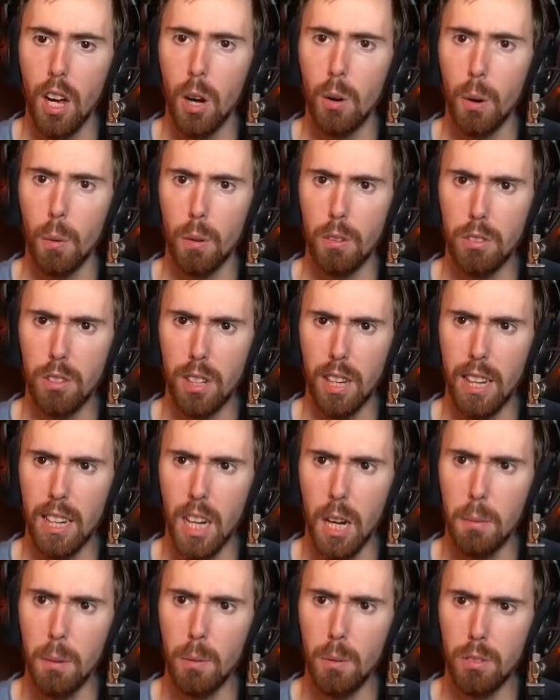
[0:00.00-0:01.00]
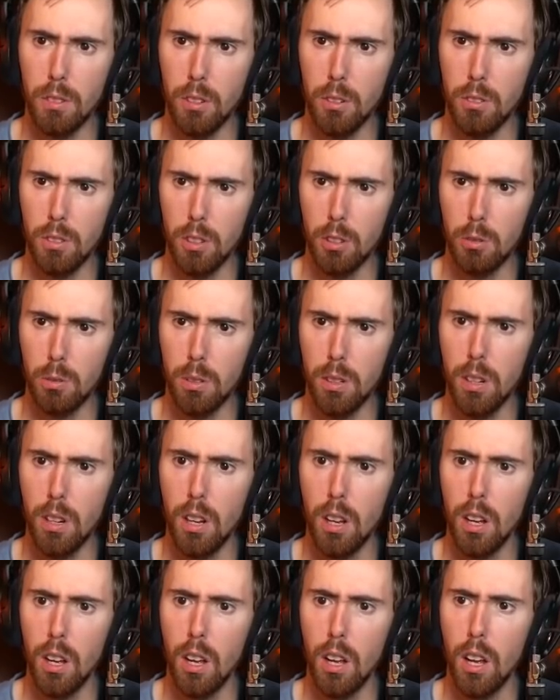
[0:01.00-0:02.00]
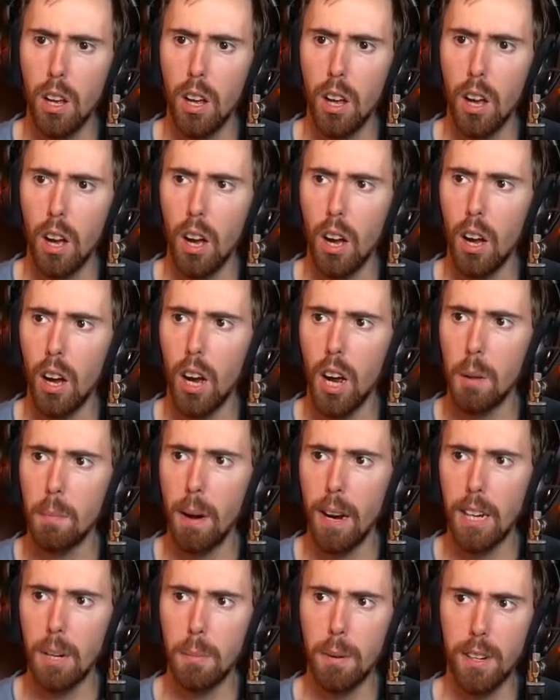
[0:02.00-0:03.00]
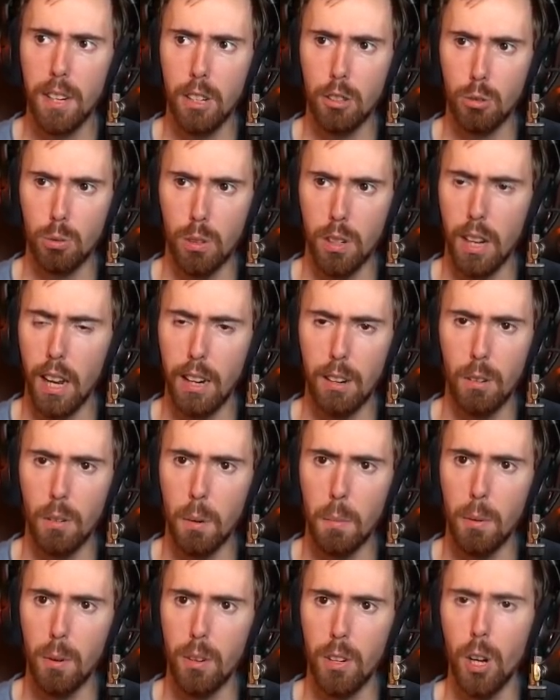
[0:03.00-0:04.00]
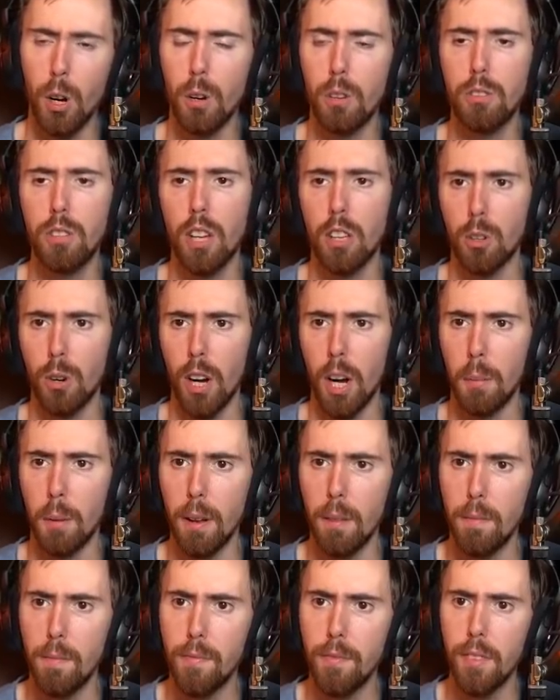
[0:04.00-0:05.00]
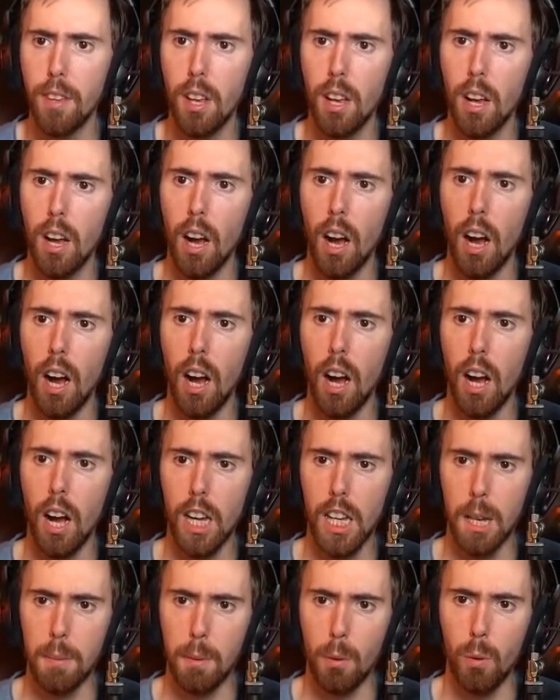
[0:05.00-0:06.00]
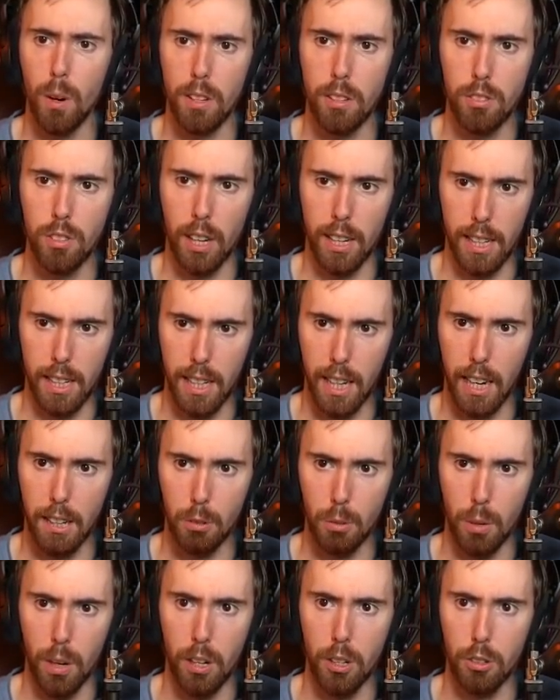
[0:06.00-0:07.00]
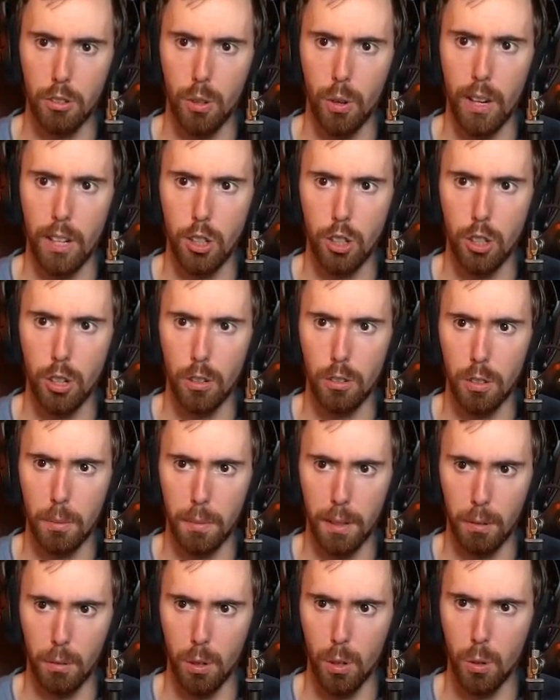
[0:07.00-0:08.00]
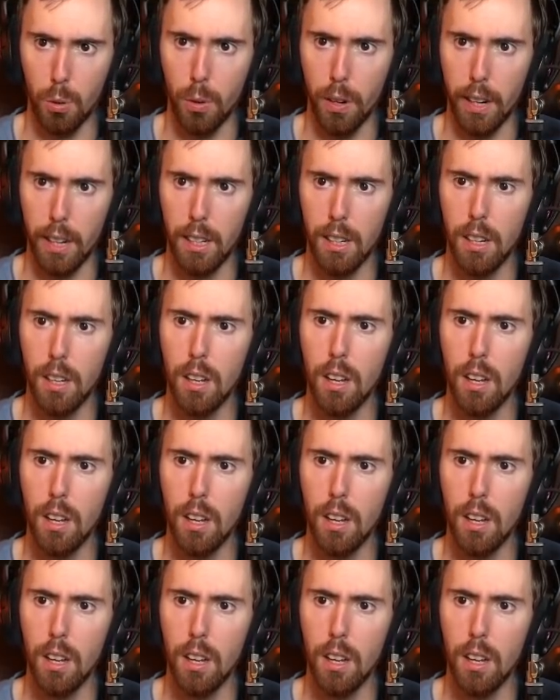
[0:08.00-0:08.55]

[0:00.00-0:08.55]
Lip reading: Wait, was it that helmet? Was I using this one? It might have been this one. I don't remember. No, it was the other helmet. Give me 1 second, guys. I want to just go ahead and show something real quick.